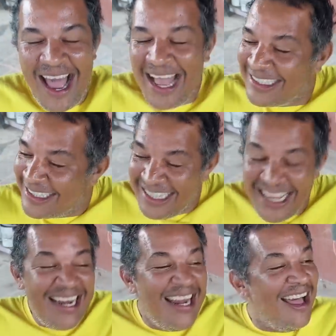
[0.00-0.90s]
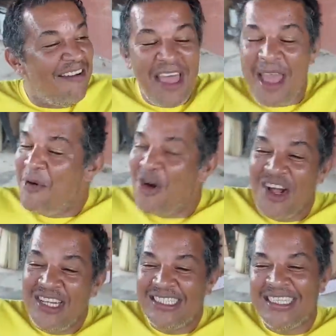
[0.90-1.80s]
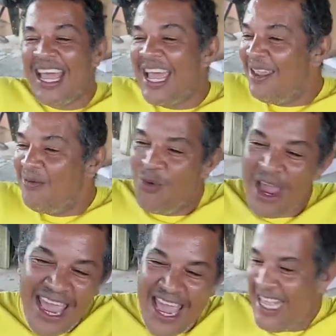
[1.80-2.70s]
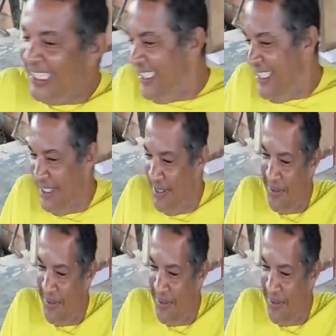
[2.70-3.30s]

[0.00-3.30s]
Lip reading: I still love them old time ways.